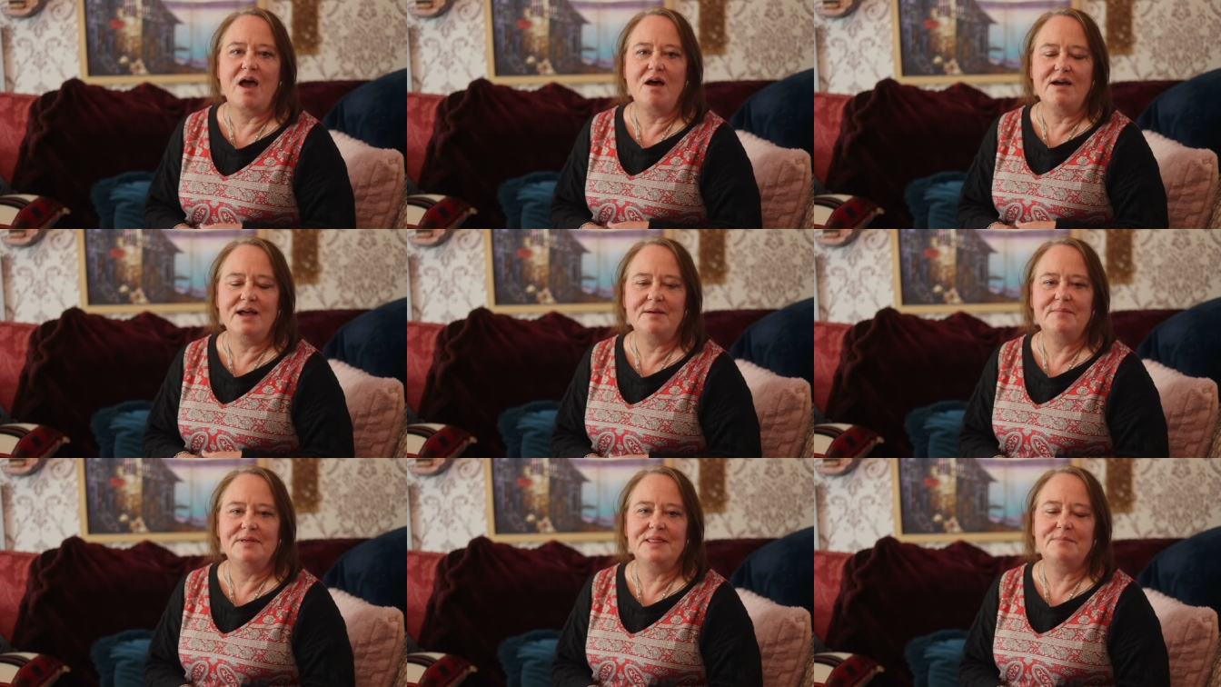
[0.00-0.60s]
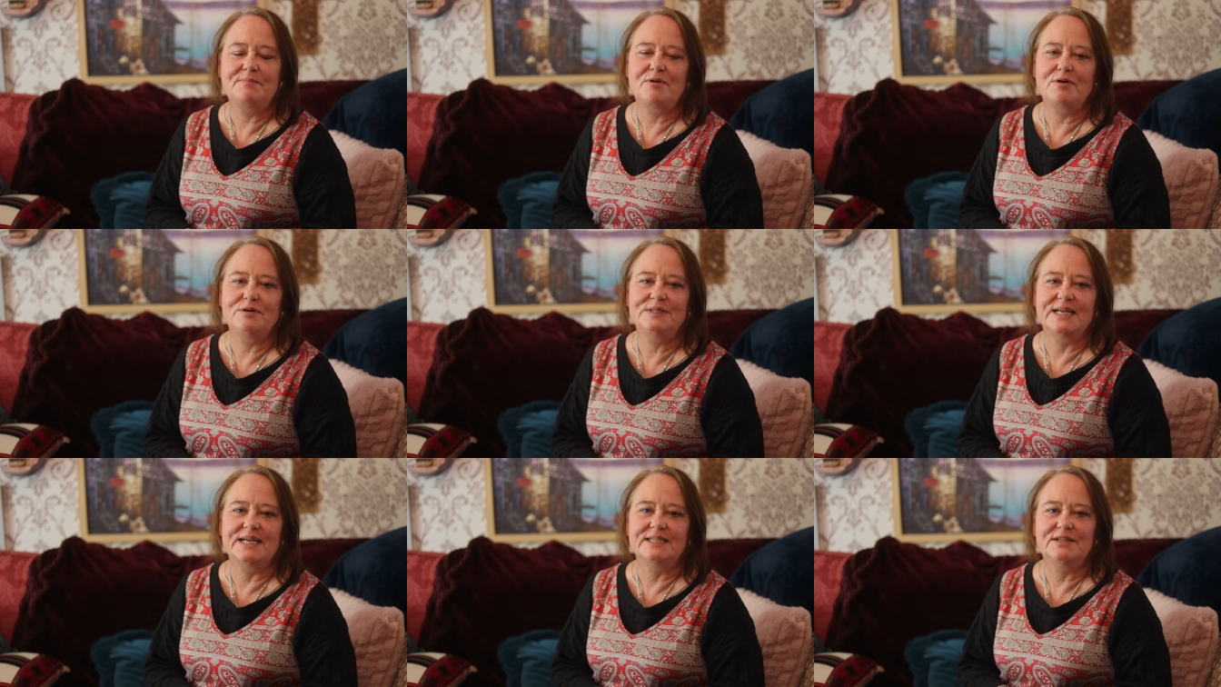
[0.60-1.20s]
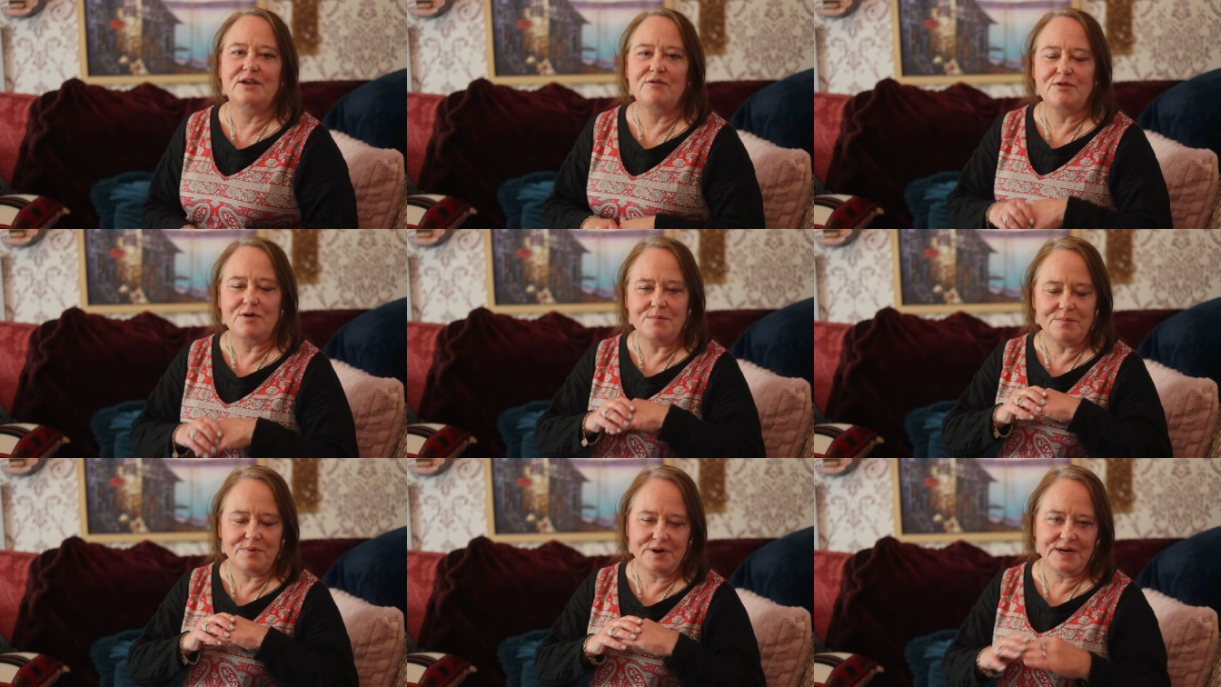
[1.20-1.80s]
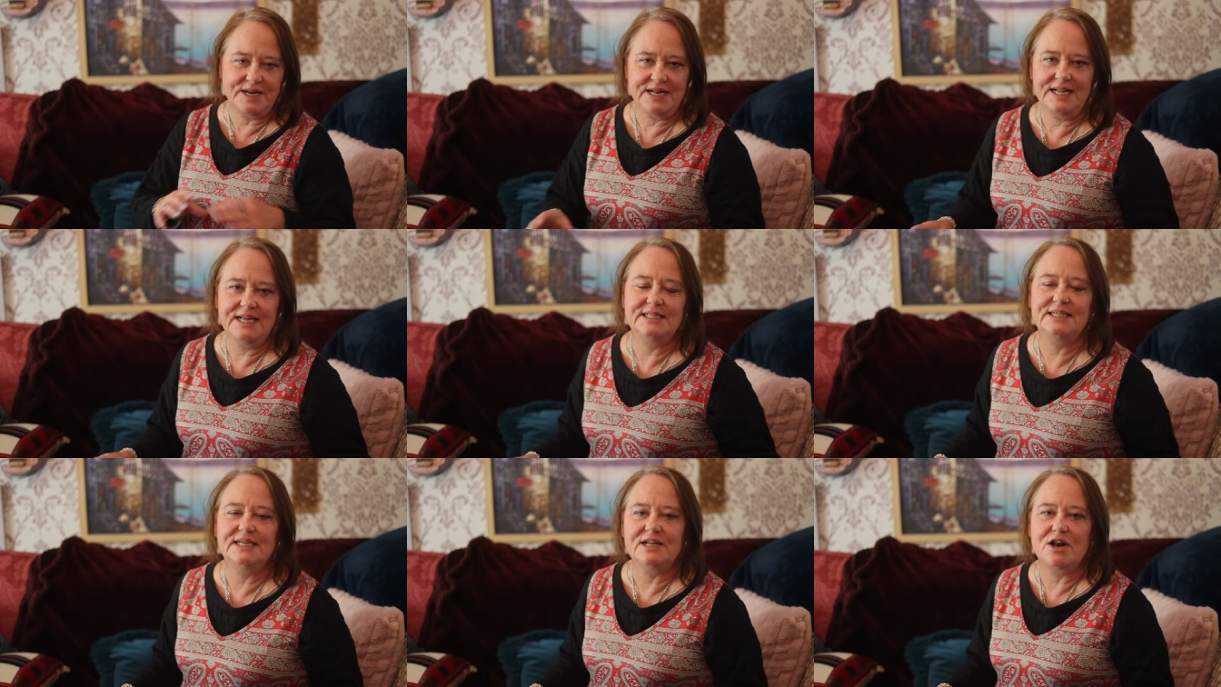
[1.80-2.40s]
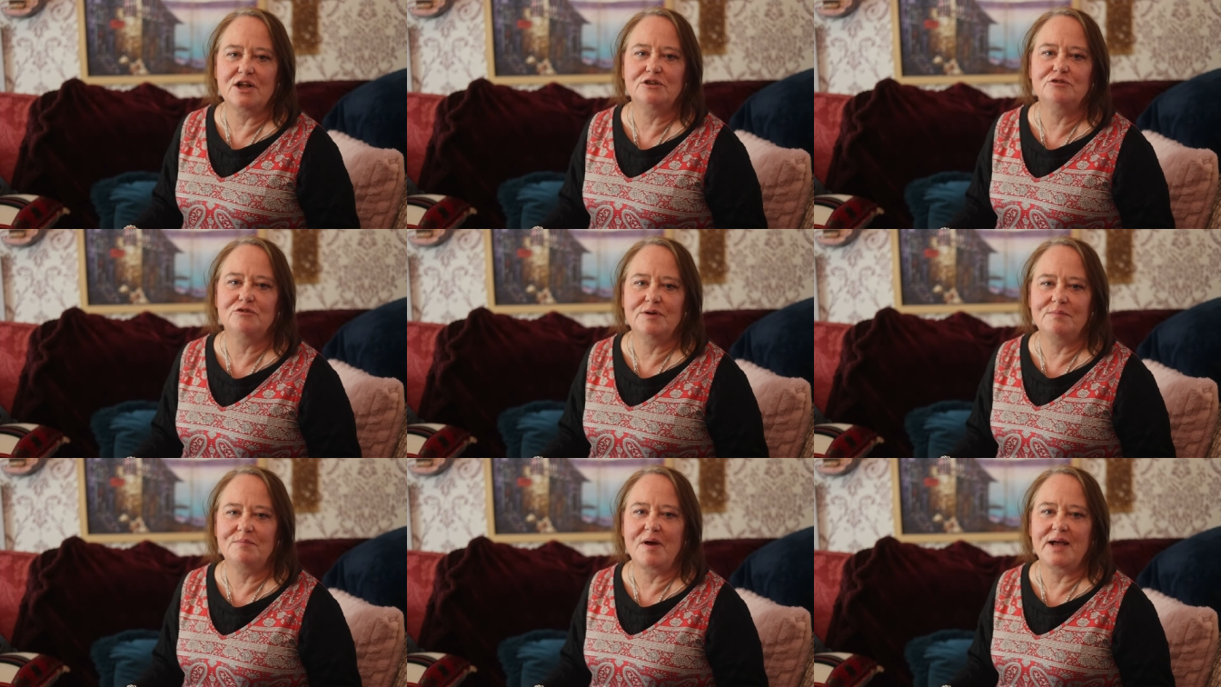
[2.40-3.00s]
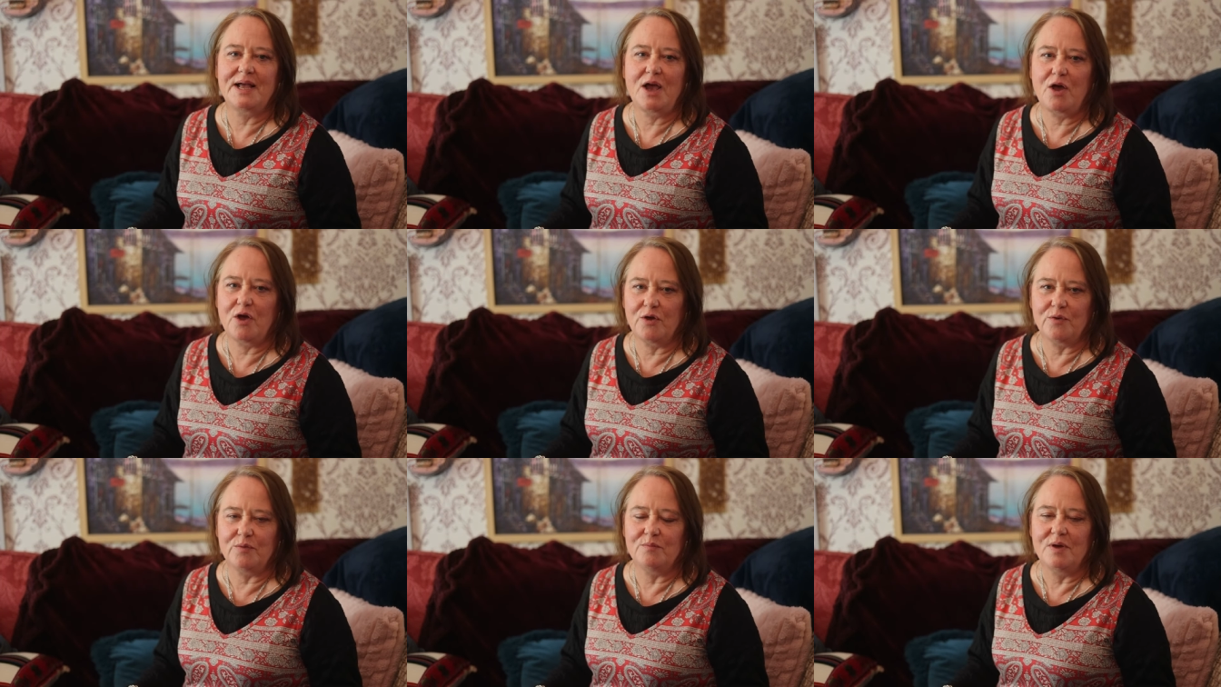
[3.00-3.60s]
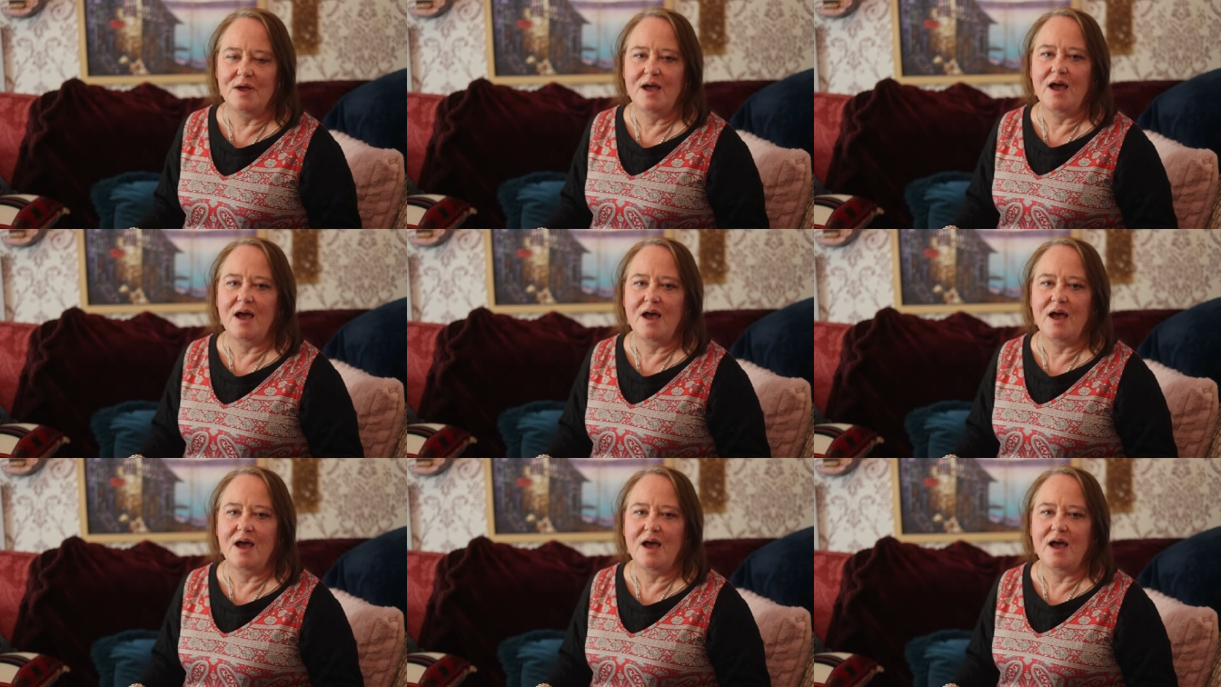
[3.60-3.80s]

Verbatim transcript: I am in the process of completely decluttering my home.